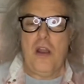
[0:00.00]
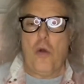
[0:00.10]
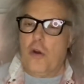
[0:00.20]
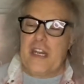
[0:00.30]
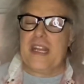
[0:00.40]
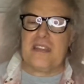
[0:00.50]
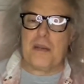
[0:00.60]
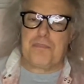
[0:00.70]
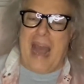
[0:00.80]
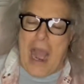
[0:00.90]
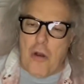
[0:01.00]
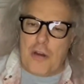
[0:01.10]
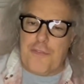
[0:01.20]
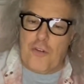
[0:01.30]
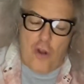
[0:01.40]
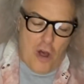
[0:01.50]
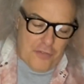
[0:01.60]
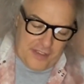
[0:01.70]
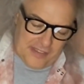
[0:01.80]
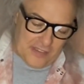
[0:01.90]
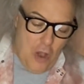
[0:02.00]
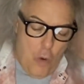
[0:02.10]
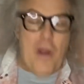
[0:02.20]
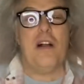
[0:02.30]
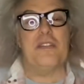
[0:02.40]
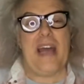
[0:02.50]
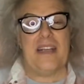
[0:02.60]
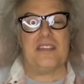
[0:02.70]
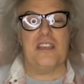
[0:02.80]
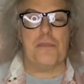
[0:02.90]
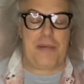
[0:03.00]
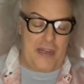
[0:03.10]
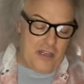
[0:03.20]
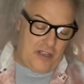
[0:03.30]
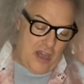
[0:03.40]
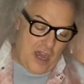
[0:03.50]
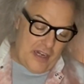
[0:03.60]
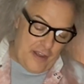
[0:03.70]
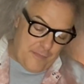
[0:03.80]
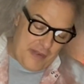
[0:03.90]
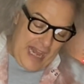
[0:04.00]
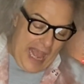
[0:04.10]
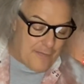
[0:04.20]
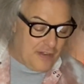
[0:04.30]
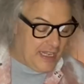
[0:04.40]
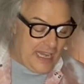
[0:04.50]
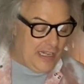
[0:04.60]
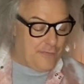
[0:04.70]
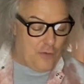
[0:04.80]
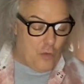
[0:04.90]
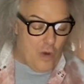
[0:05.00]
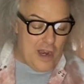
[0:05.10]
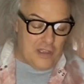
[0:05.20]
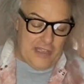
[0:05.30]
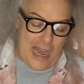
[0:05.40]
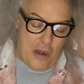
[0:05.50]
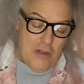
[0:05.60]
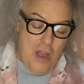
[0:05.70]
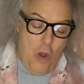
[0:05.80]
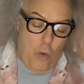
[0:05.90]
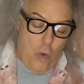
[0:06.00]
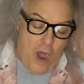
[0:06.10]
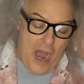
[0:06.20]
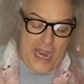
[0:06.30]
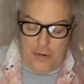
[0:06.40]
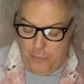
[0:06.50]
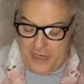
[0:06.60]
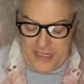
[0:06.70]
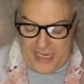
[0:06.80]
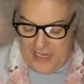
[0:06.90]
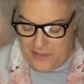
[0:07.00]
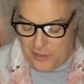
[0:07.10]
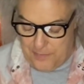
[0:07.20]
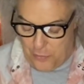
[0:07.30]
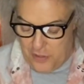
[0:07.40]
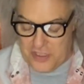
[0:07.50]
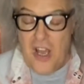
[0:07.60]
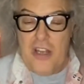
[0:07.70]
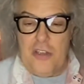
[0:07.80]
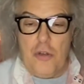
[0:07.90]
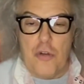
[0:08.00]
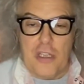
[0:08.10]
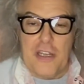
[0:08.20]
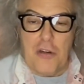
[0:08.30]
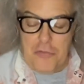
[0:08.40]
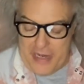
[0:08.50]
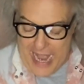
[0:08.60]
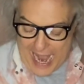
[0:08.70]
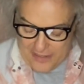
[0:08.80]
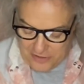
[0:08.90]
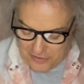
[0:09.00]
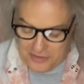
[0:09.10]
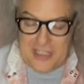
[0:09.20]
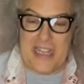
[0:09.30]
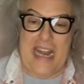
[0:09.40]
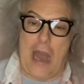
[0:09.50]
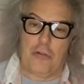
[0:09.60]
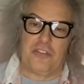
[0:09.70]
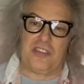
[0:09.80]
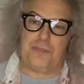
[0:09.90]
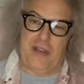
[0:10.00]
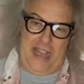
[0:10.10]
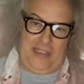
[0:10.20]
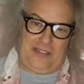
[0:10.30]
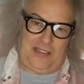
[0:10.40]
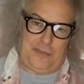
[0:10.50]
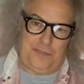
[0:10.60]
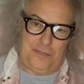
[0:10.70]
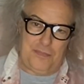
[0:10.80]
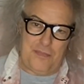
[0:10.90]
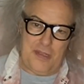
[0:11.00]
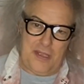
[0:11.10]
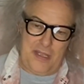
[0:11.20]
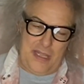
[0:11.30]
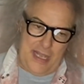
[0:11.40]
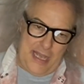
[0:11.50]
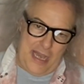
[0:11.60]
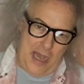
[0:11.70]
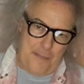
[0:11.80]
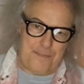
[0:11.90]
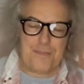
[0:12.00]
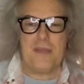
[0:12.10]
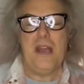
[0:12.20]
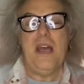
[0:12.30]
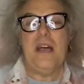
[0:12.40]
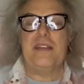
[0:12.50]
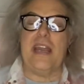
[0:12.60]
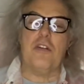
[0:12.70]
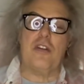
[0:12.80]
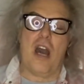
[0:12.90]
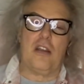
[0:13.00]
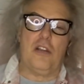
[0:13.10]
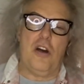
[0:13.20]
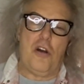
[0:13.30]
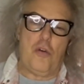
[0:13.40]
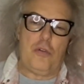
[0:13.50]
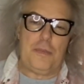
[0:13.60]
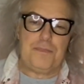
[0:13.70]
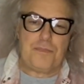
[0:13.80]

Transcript: Where do you get the power for all this? Well, NASA and the Pentagon have been advocating for a while now why we need to put nuclear reactors in outer space. Yeah, they are not alone